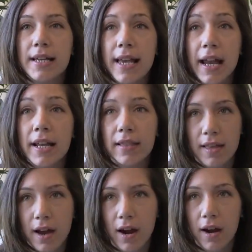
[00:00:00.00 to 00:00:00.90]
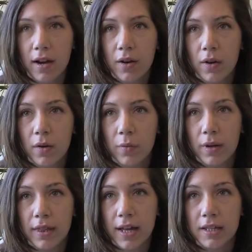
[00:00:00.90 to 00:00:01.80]
getting there
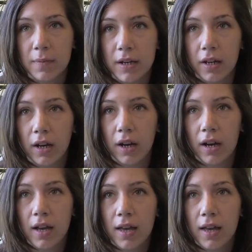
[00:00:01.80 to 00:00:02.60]
with that speaker.